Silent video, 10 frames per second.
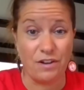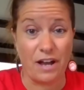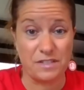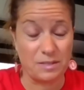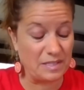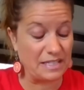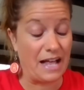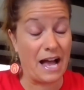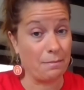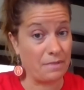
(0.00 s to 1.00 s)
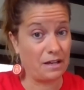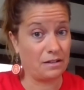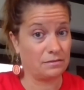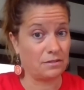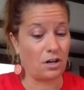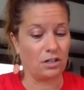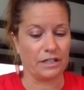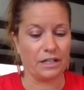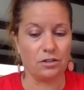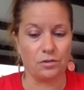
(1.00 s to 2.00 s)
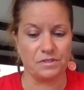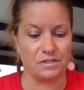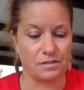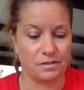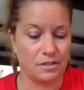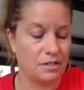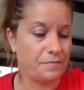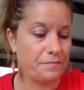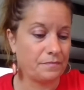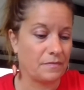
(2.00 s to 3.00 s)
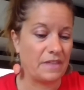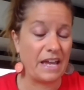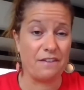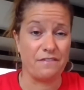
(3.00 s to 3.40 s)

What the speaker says: you have some slime that already glows. They